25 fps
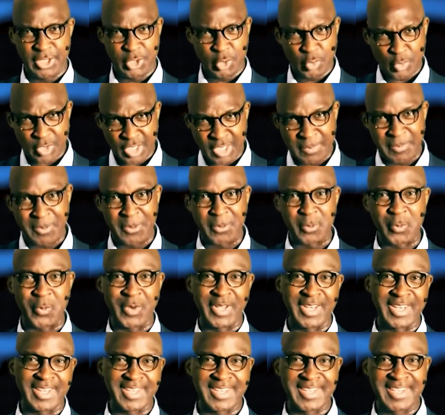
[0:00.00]
you keep on
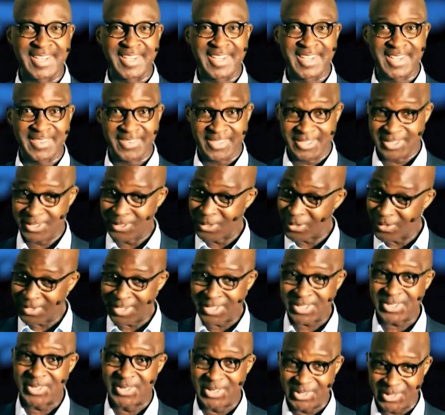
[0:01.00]
winning because God
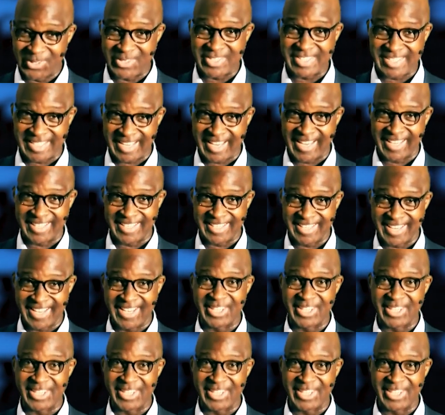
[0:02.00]
is on your side